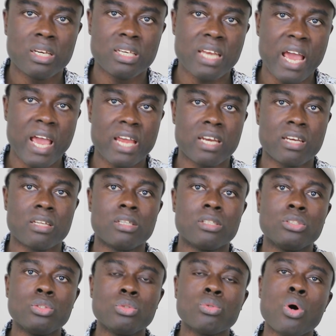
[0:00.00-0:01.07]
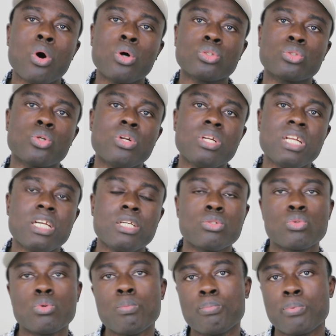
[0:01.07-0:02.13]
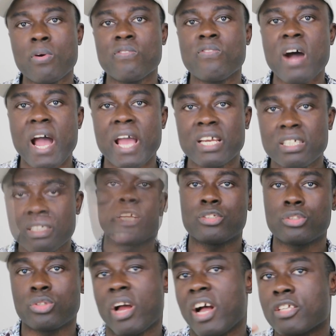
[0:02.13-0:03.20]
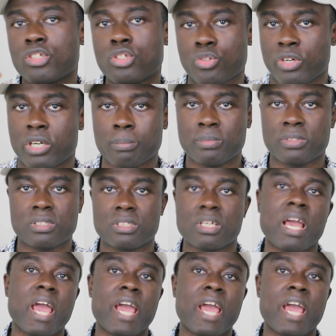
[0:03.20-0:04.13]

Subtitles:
Then you also need to provide a transcript.